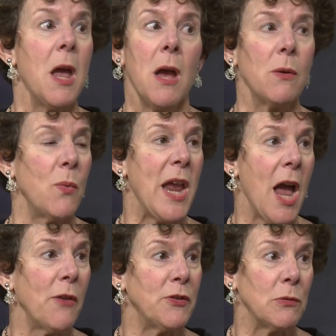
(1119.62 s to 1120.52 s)
And we
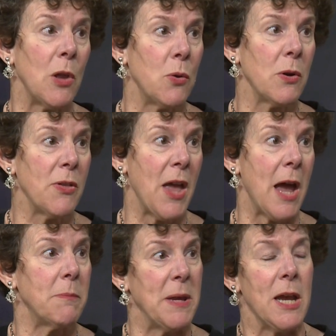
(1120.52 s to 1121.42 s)
have to lower
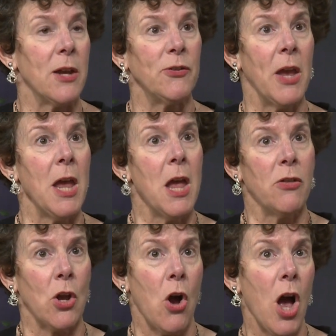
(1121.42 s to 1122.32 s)
that, because
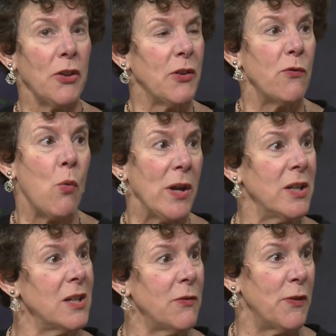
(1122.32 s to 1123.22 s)
the cost of one
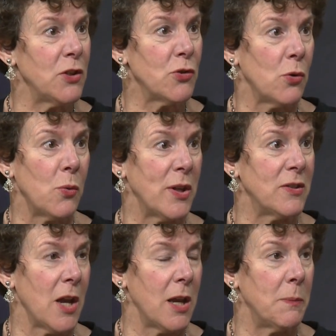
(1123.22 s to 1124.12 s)
individual with
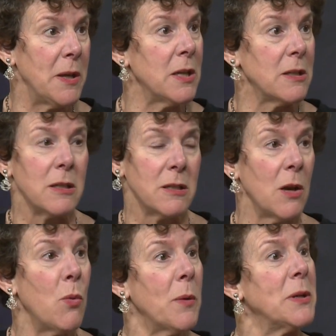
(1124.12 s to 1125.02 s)
diabetes is
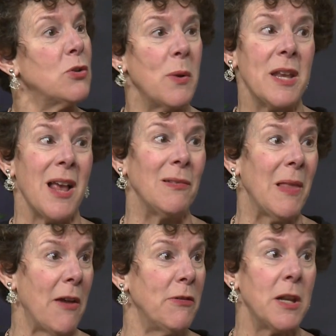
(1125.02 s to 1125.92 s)
somewhere between
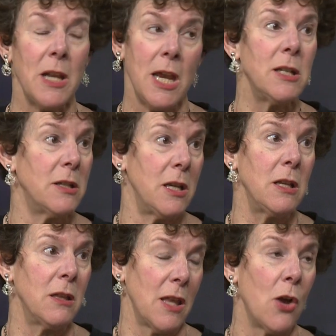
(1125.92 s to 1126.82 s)
$11,000 and
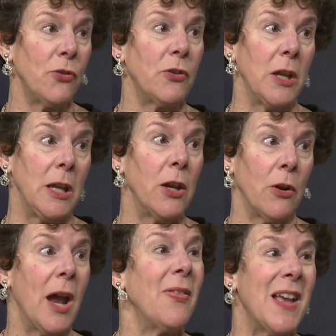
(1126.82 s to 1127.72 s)
$18,000 a
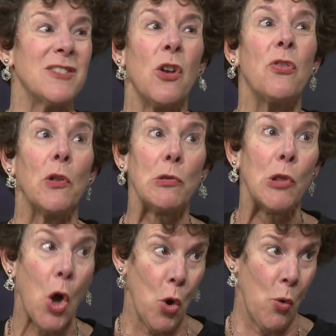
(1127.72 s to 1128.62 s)
year, and that's on the
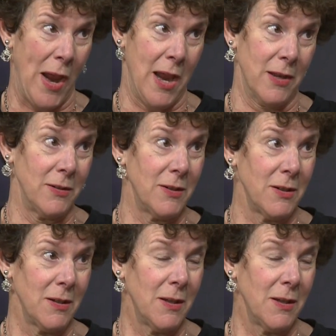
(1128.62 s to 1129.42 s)
low end.